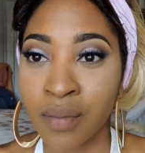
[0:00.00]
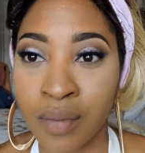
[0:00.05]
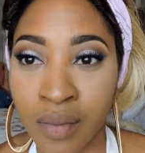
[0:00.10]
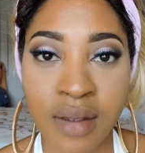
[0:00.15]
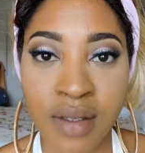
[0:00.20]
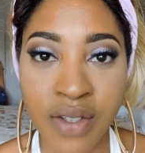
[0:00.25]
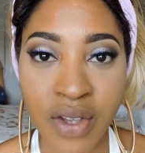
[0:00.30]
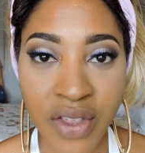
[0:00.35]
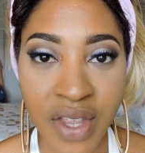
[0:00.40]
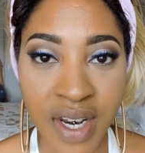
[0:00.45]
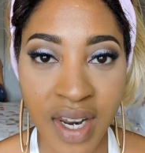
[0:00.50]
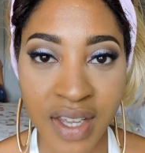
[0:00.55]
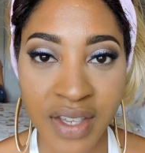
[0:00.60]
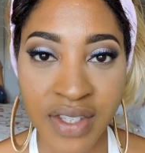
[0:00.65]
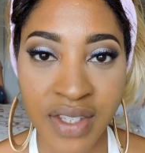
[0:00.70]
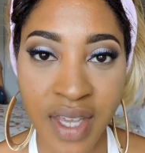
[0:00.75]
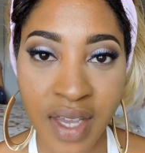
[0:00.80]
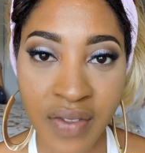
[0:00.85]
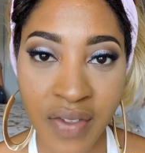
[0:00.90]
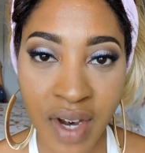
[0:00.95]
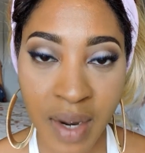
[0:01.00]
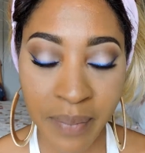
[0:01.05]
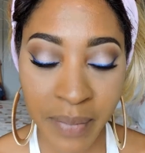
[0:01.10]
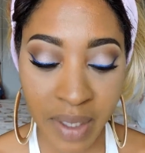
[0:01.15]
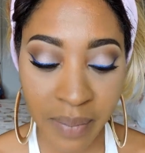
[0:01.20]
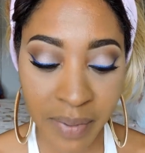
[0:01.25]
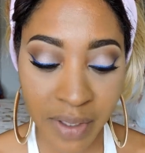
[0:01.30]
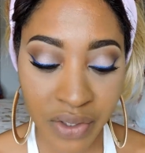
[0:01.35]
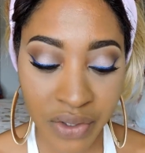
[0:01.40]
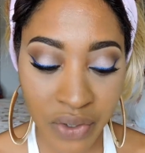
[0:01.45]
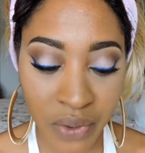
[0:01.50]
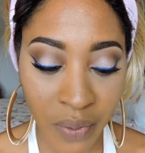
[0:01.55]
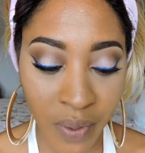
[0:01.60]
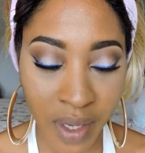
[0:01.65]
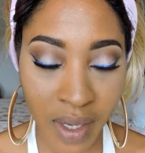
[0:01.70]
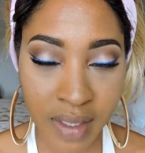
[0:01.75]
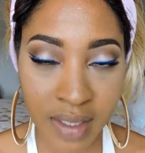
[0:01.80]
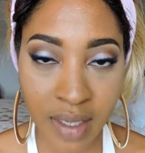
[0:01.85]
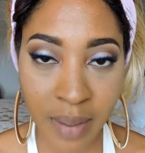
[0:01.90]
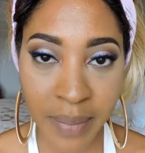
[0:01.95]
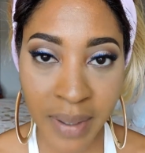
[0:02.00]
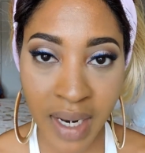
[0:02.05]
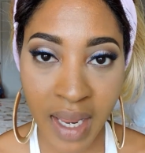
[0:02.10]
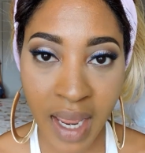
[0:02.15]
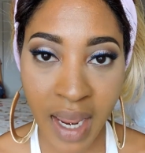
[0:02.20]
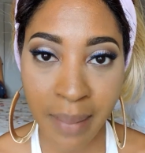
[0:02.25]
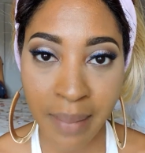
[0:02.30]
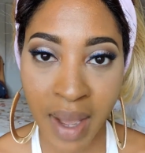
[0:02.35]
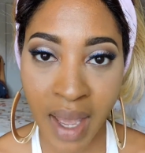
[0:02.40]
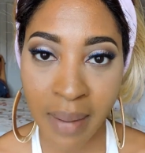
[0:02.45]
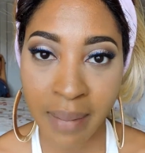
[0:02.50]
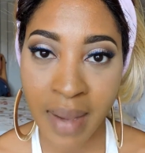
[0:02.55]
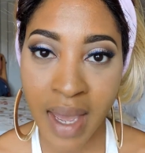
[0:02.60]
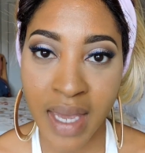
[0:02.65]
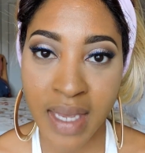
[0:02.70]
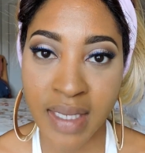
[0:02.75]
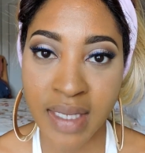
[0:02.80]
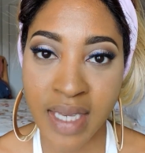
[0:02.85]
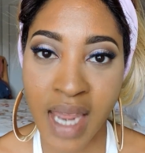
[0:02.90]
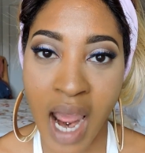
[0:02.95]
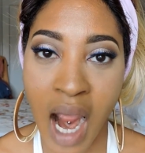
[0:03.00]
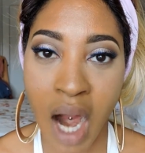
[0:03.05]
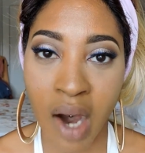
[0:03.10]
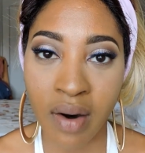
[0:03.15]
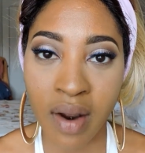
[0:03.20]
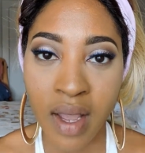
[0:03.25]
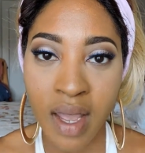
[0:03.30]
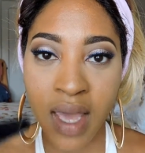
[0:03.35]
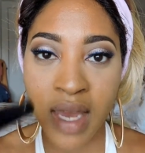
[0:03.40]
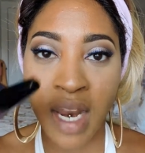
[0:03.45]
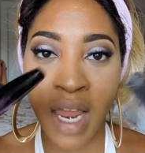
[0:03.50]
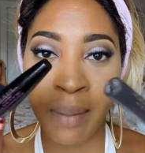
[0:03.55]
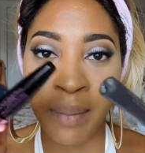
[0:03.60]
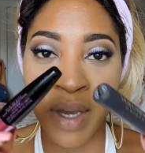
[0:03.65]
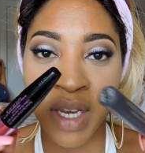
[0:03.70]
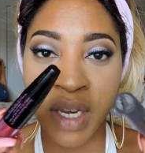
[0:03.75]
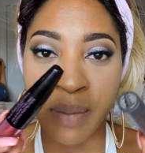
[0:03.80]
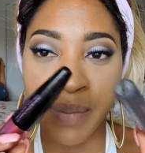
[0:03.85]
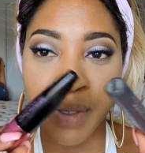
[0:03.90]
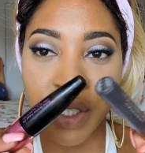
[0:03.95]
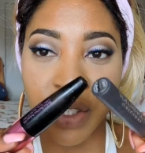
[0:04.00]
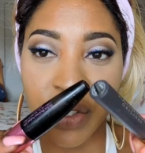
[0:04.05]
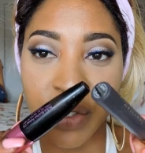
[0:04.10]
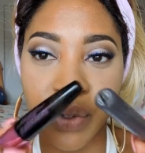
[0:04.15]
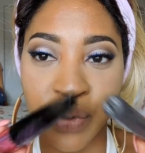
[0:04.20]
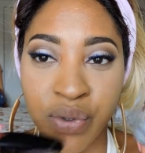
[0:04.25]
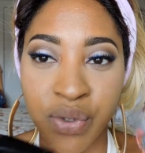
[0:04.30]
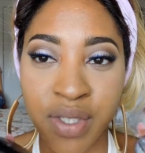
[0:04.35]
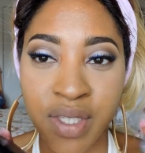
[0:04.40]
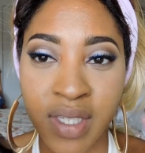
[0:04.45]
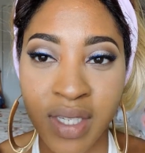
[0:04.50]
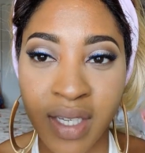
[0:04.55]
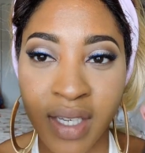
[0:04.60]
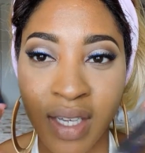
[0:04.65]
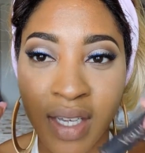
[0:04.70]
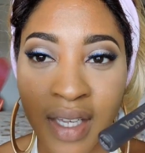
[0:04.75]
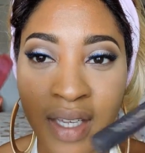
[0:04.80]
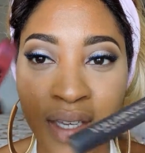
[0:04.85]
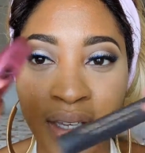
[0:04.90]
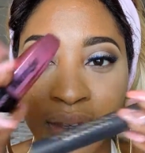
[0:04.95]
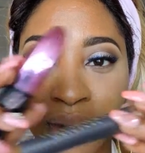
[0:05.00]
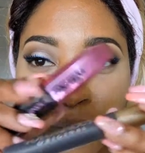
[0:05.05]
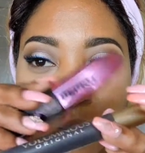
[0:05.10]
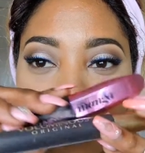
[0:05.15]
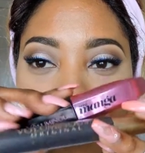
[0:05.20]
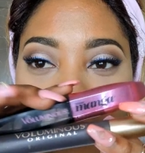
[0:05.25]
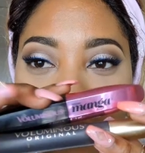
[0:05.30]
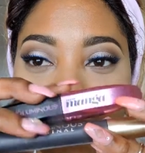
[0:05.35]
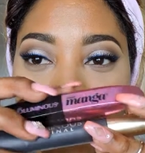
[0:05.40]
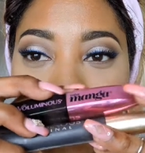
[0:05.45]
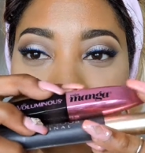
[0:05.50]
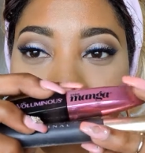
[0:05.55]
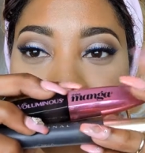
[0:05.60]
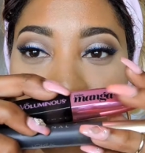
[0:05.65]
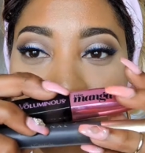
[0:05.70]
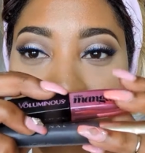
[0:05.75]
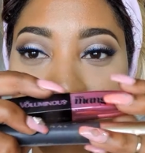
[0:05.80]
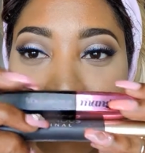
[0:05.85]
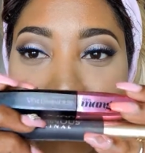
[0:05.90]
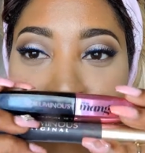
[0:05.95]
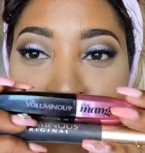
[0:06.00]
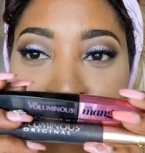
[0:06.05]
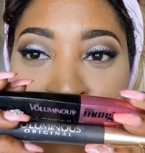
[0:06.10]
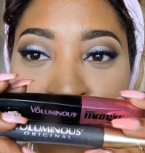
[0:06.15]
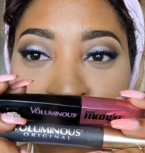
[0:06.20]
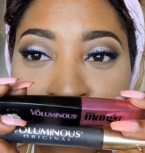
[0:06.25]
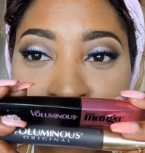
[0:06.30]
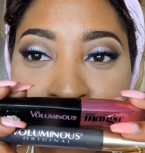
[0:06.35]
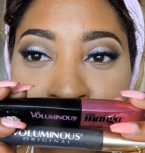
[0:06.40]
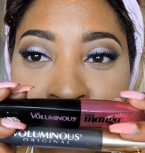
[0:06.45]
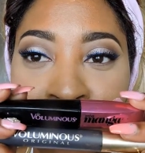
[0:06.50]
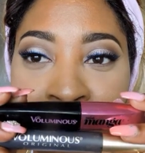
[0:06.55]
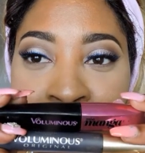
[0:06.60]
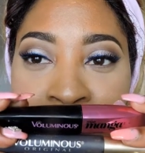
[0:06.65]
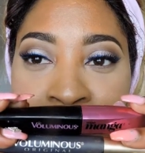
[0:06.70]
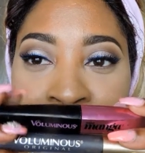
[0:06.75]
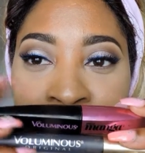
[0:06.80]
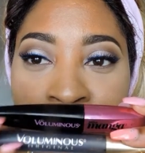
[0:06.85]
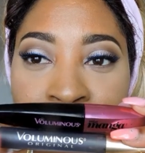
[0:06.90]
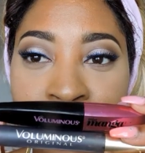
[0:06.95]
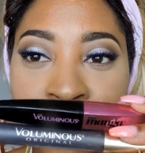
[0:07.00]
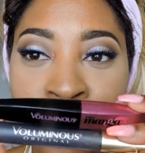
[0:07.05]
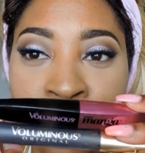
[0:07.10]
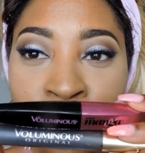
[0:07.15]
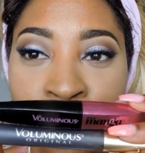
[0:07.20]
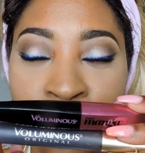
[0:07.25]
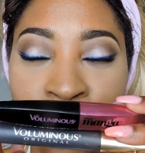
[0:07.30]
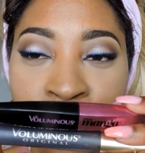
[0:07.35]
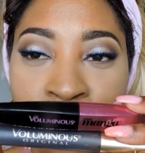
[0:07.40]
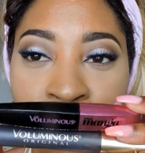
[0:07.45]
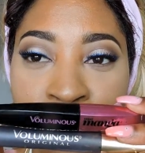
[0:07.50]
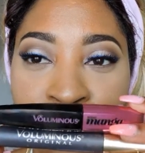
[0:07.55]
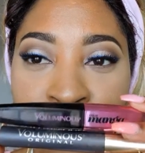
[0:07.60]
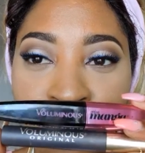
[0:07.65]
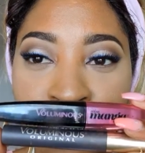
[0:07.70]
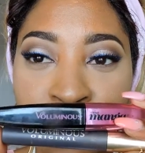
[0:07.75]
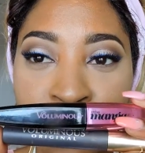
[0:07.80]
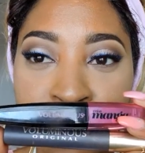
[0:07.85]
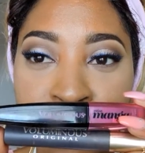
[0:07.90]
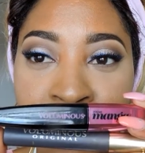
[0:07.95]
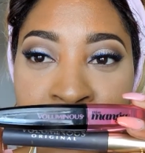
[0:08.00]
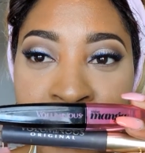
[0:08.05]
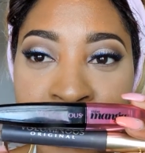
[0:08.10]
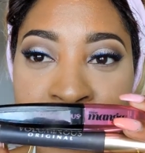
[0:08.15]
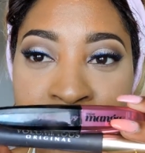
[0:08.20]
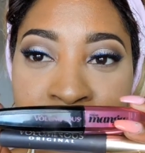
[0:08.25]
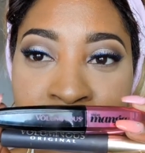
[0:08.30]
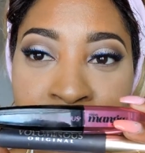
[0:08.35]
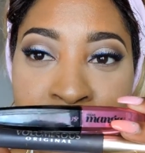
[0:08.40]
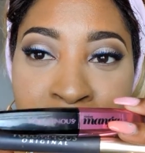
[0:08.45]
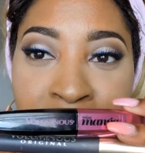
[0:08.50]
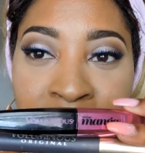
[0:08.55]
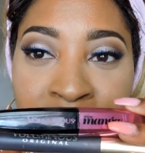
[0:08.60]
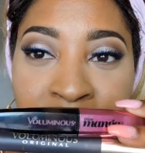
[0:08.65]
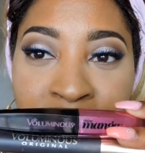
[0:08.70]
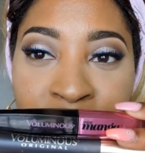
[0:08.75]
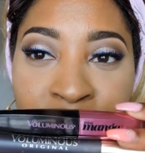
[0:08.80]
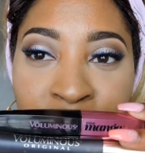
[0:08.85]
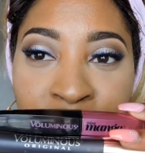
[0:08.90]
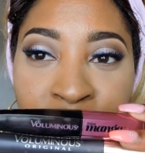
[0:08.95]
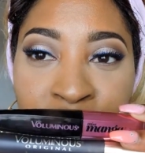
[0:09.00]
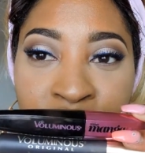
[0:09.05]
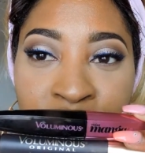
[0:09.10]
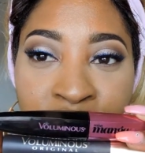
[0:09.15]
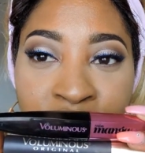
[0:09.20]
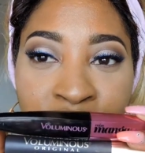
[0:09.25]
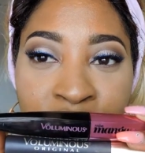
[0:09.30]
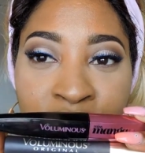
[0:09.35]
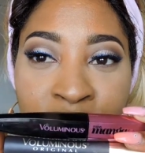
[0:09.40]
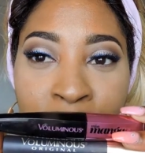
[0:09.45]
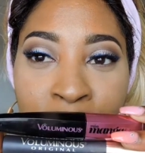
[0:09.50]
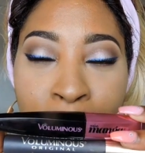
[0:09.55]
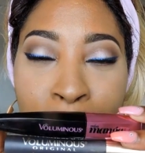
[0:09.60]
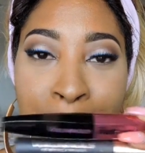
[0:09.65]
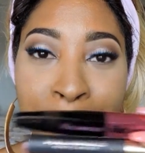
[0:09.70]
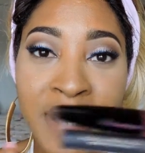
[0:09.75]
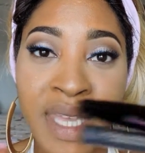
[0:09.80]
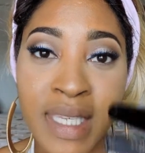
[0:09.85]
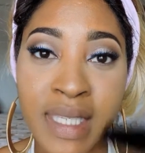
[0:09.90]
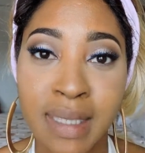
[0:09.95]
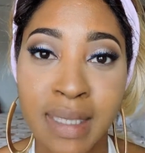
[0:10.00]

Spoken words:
So the next thing that I'm going to be doing is apply my mascara, and I'm going to be using both my L'Oreal Voluminous and my L'Oreal Miss